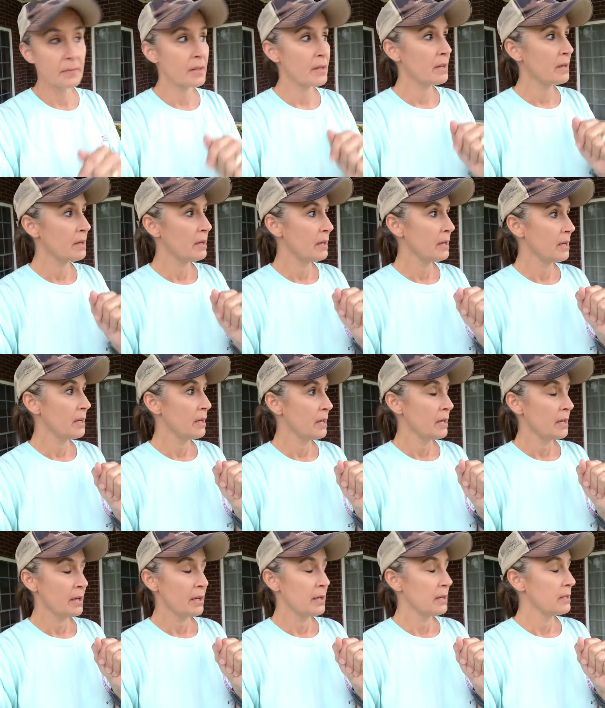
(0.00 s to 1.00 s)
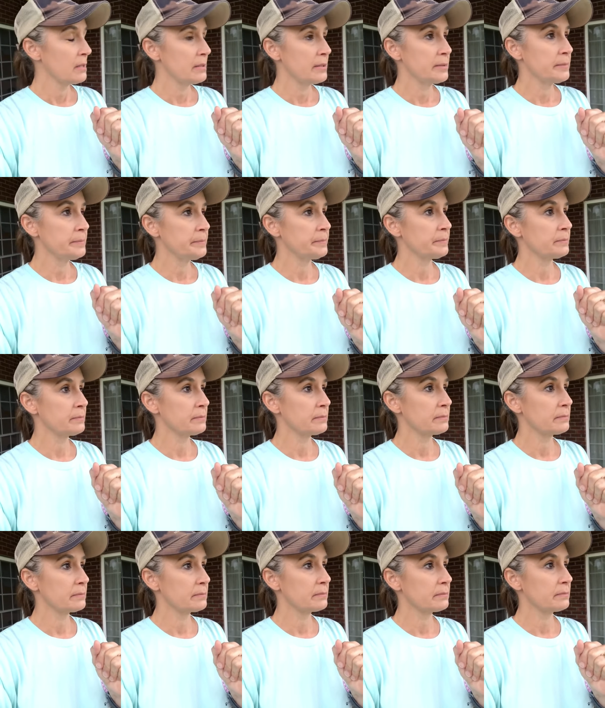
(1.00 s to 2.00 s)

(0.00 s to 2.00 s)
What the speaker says: Nobody speaks.